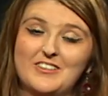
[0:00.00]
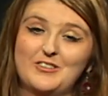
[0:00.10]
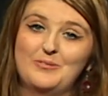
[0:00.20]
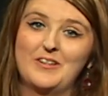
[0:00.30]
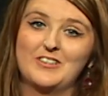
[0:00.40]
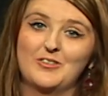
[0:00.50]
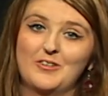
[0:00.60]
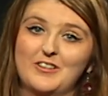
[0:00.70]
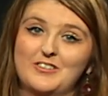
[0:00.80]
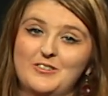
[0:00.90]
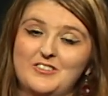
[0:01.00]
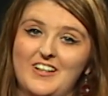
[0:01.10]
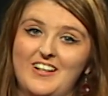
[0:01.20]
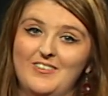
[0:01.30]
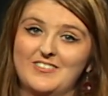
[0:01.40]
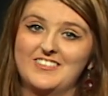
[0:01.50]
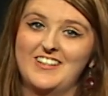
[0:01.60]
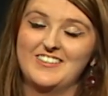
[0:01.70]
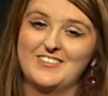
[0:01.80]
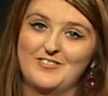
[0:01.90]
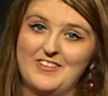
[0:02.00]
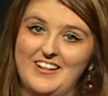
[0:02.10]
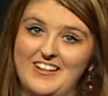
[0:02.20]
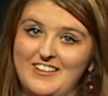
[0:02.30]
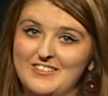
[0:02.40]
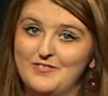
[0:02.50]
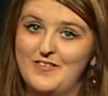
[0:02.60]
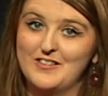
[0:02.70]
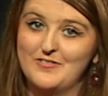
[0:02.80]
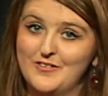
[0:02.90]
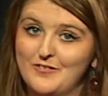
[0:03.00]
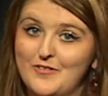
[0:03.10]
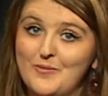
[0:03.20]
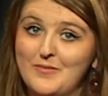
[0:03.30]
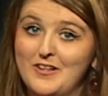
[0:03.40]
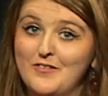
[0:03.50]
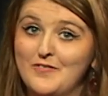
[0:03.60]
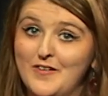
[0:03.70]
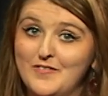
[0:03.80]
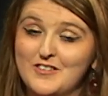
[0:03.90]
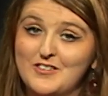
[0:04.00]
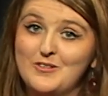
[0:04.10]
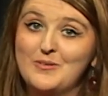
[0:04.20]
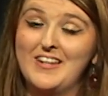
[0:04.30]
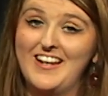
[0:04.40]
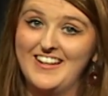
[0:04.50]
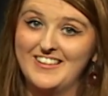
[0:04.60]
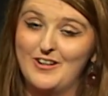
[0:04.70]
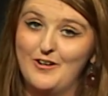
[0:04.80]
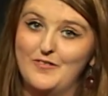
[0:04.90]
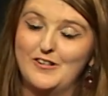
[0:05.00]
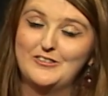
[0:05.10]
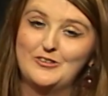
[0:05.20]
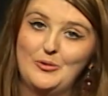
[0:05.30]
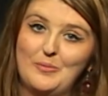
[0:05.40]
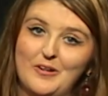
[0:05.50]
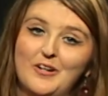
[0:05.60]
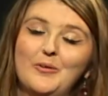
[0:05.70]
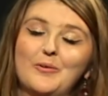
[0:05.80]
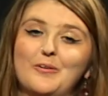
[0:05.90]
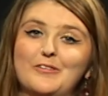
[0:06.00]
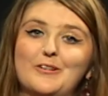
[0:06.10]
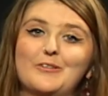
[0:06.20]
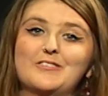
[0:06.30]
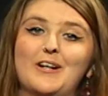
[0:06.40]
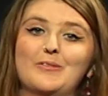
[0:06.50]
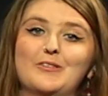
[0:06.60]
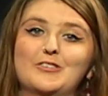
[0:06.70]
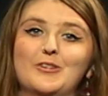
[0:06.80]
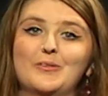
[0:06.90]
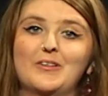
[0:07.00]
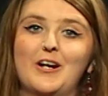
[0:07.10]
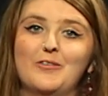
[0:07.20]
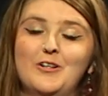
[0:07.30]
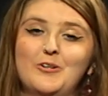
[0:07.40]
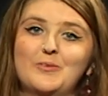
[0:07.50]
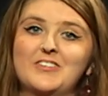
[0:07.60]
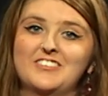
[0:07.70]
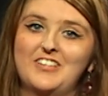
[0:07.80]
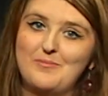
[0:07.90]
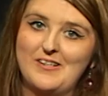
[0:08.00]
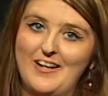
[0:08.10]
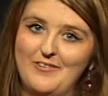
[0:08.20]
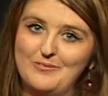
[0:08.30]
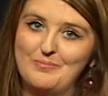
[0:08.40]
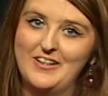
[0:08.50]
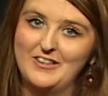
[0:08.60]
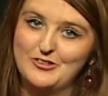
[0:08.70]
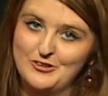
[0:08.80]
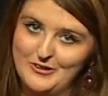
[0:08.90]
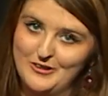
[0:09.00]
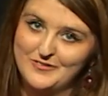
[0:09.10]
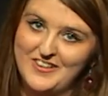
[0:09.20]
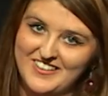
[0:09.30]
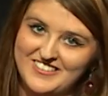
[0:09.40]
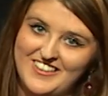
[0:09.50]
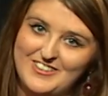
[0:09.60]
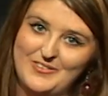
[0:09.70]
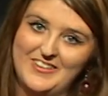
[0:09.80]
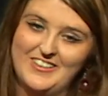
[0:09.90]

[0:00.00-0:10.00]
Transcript: Do make sure to check out the Taste of the Lakelands Festival from the 5th to the 8th of October. We're going to close out the show now with Jemma Cowan playing True Love. Catch you next week.